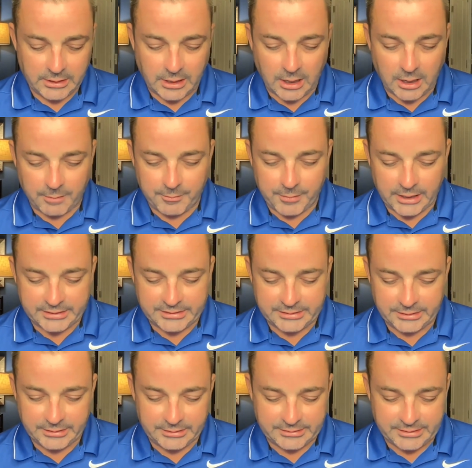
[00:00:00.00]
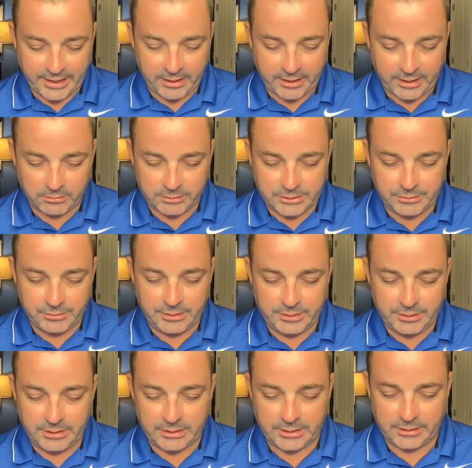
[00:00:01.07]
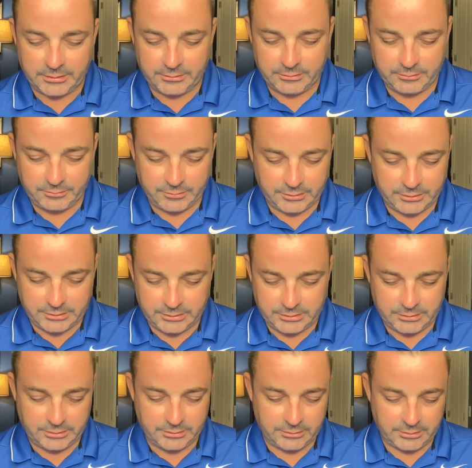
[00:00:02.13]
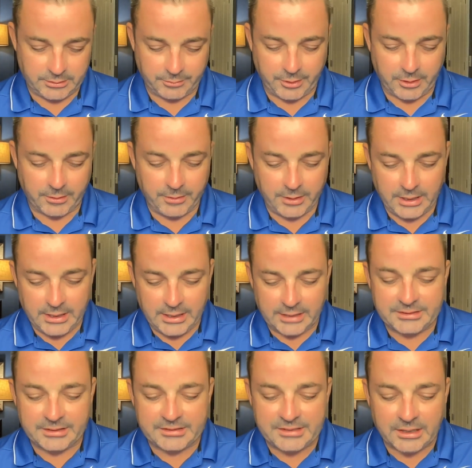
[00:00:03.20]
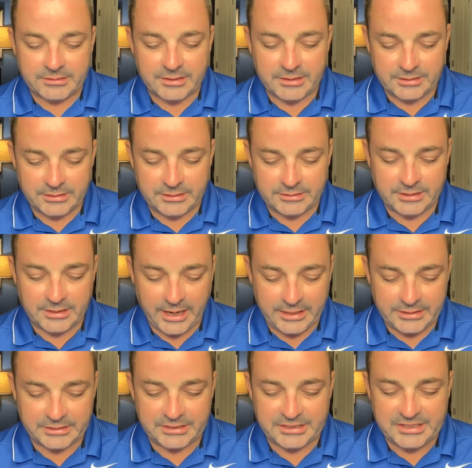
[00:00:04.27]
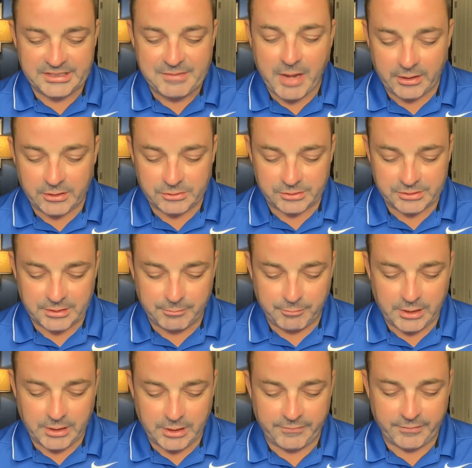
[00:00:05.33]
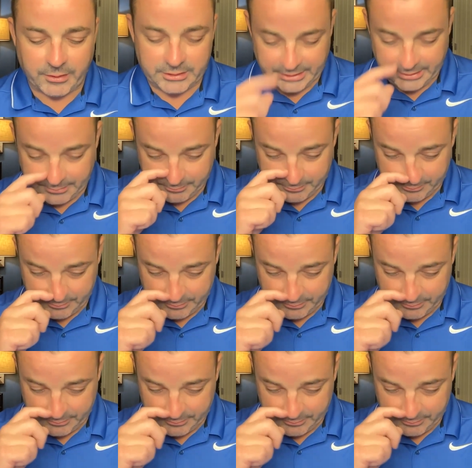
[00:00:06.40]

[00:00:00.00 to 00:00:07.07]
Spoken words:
I sent this out to the here we are. Sent this out to the agency managers and above on our team.